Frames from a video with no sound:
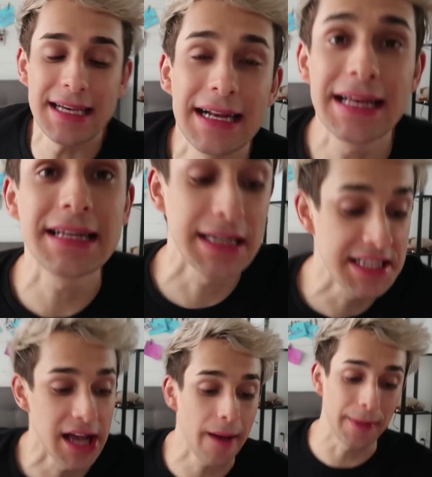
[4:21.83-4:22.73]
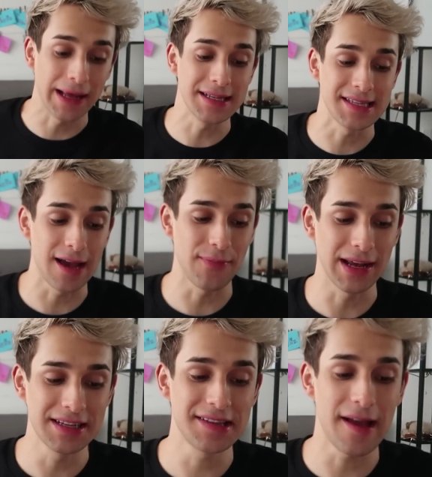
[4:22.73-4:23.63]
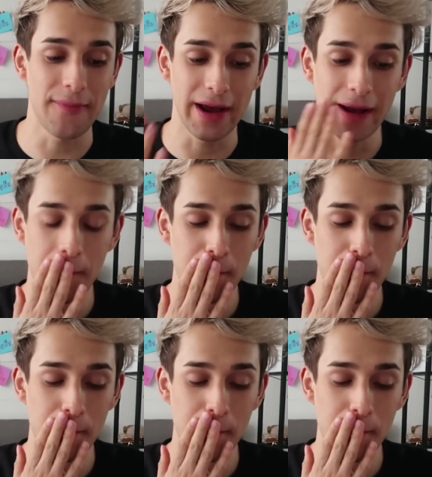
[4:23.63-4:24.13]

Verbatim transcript: seen, he's typing, bitches,